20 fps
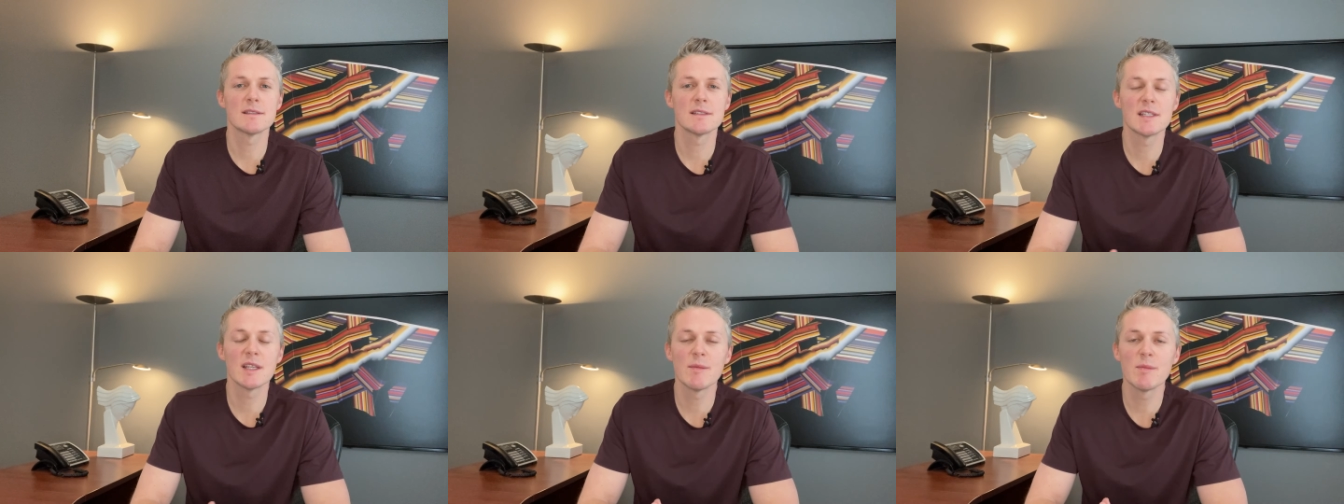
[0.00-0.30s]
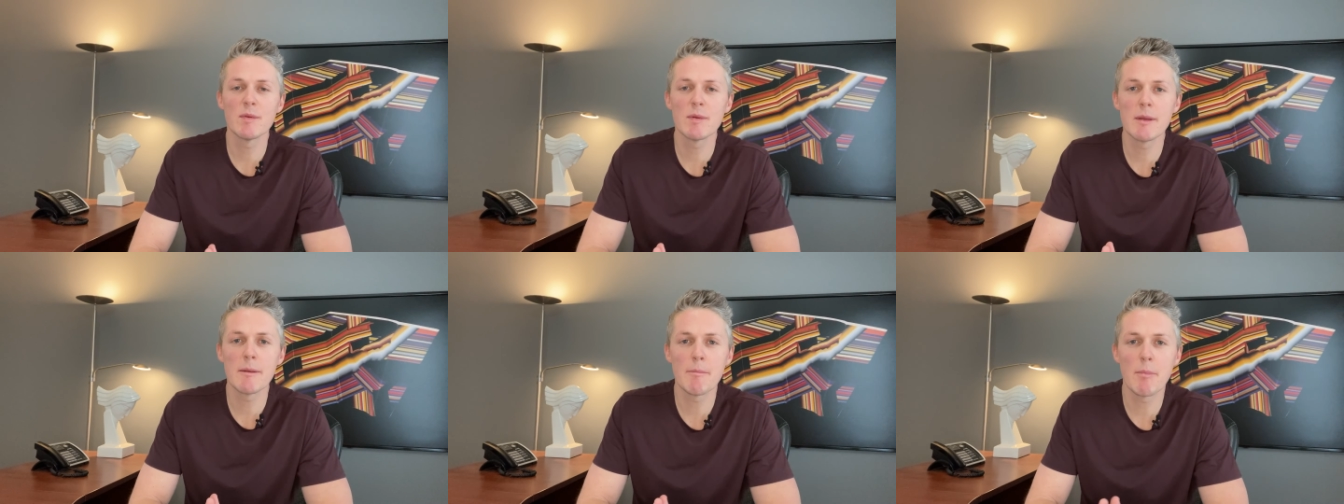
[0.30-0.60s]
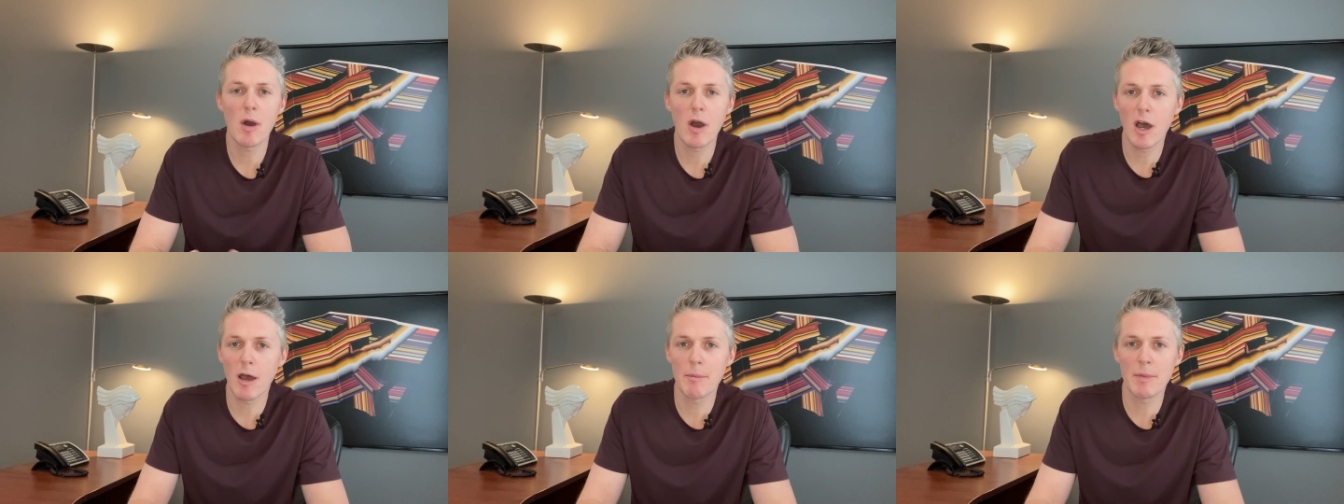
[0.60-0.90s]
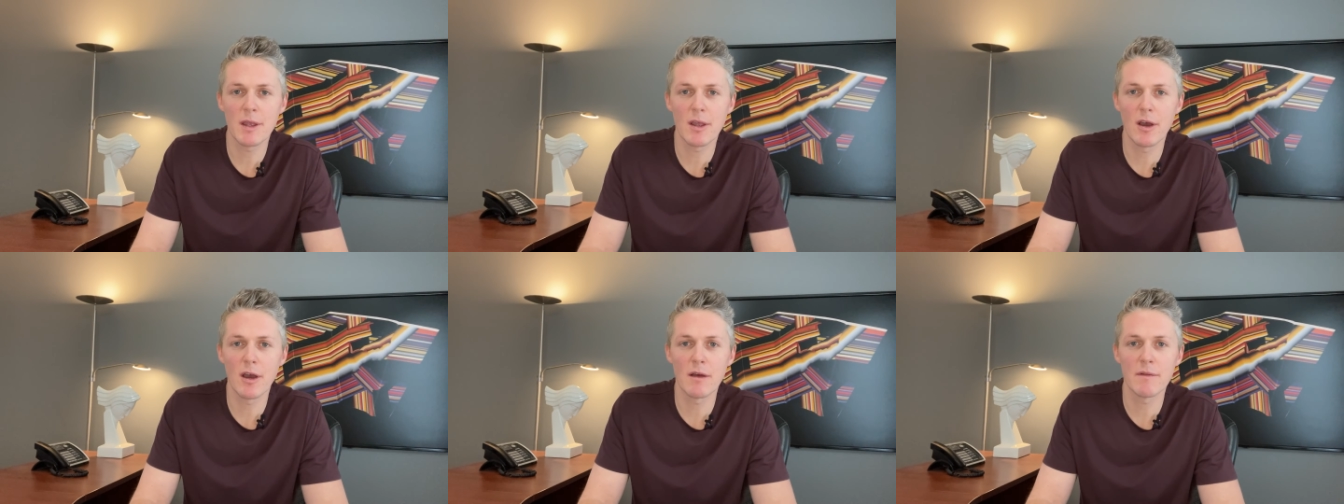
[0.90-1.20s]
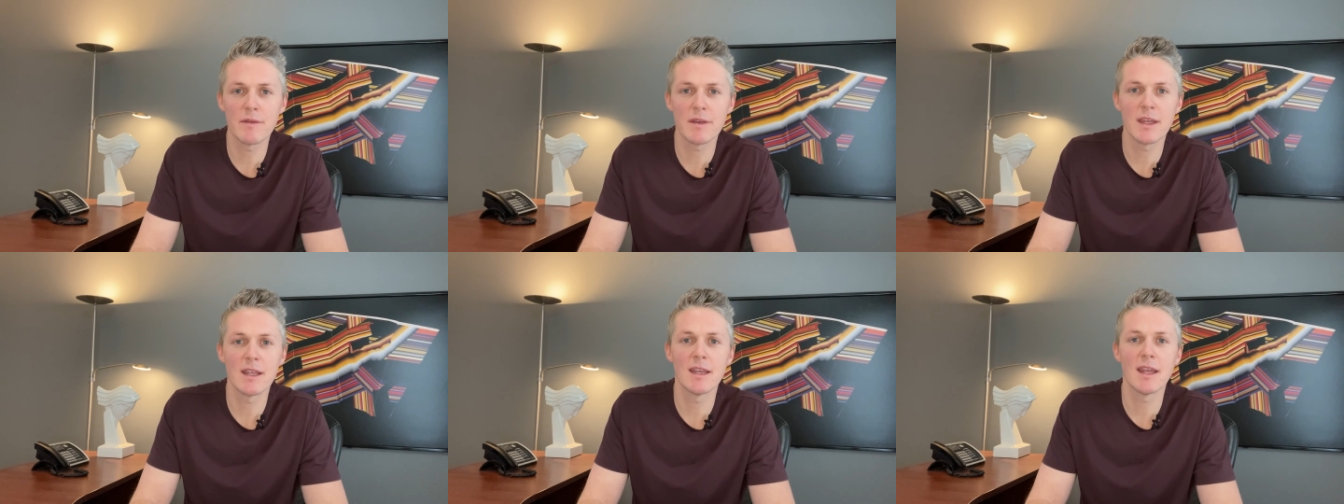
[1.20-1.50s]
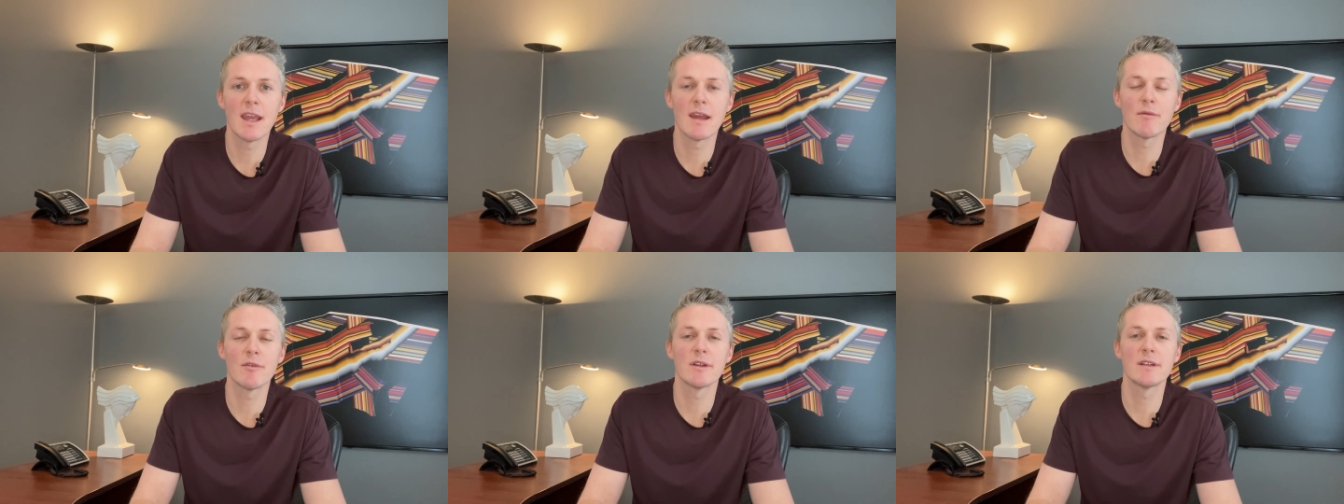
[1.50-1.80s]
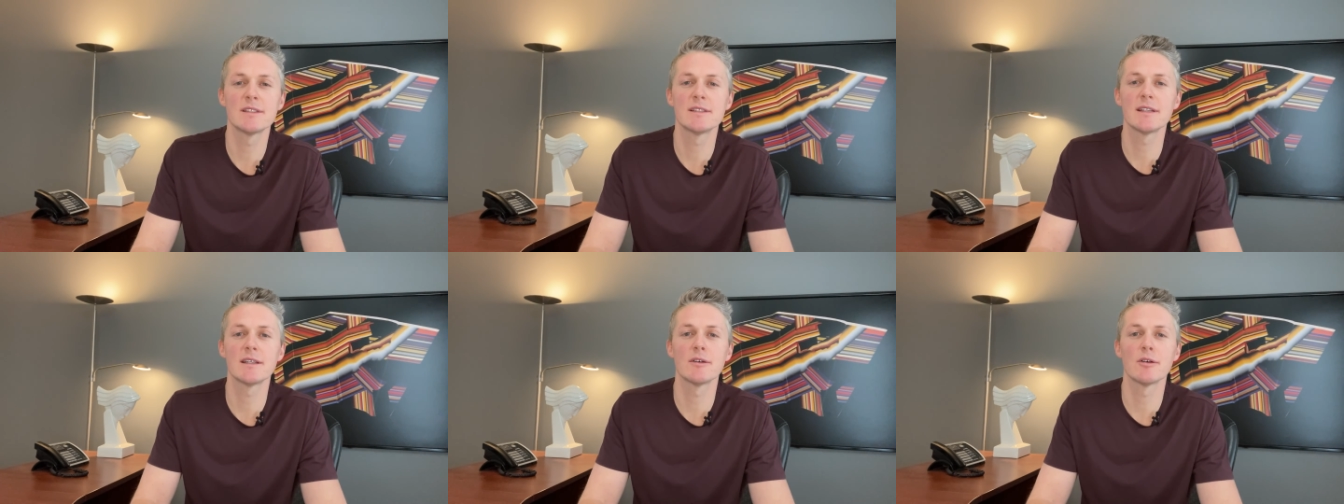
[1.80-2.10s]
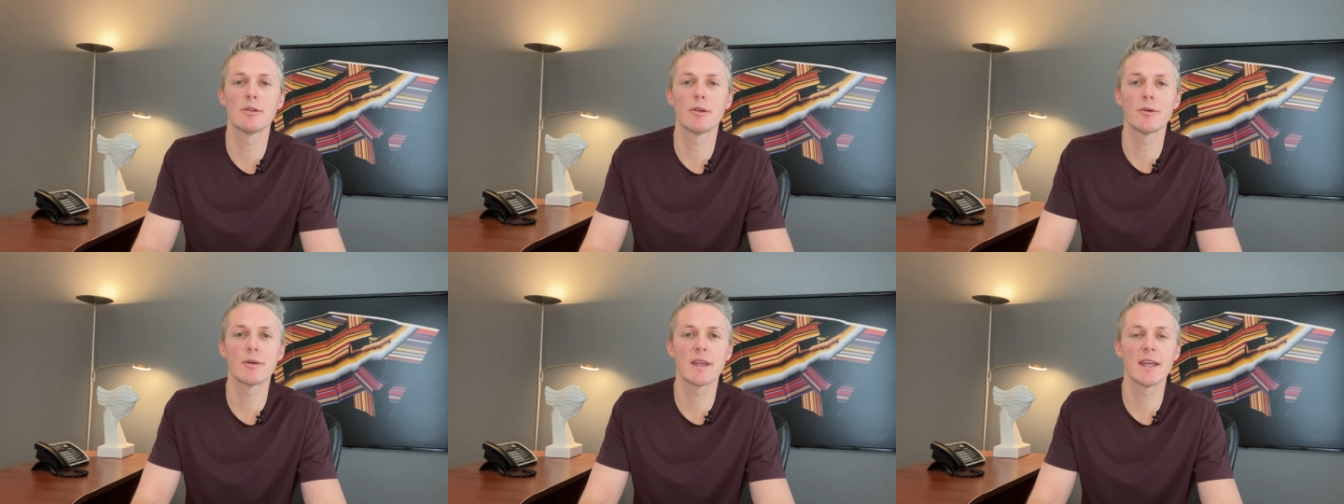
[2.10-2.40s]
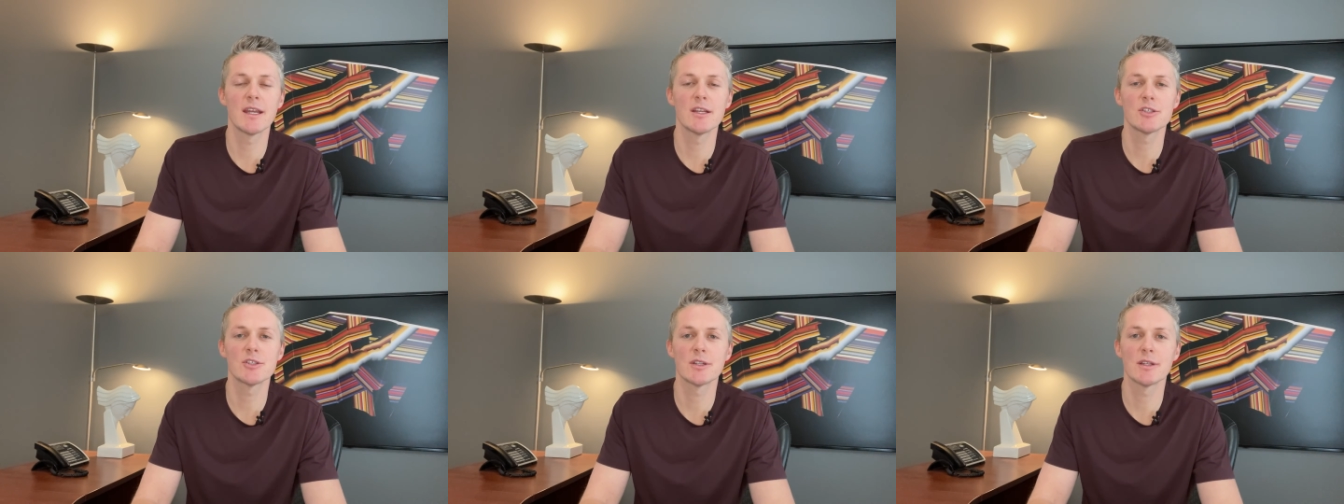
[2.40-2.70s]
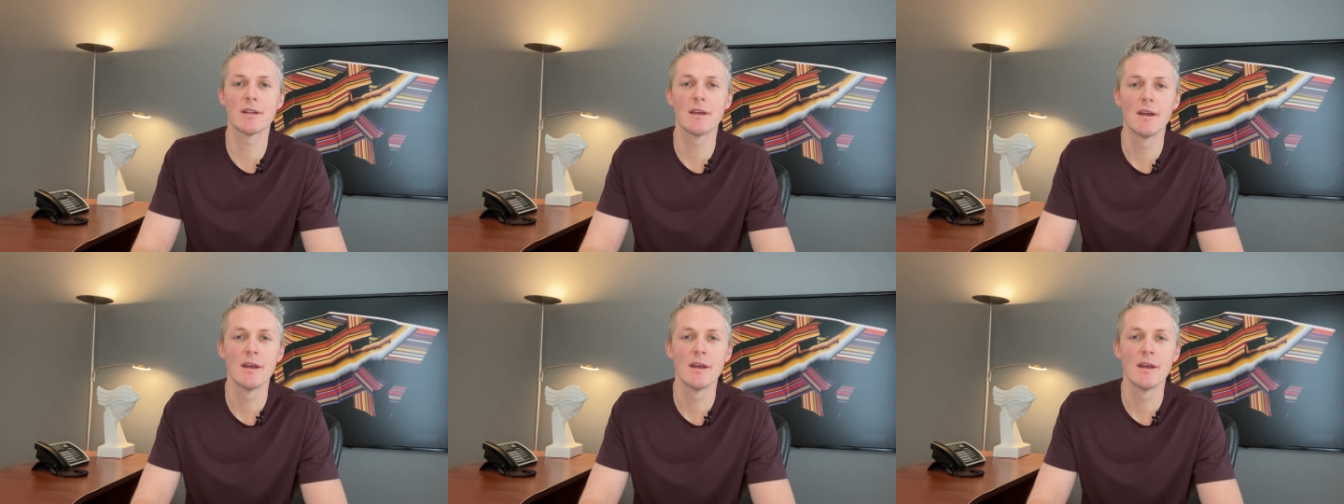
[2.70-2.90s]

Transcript: seem to be popping off in every single location,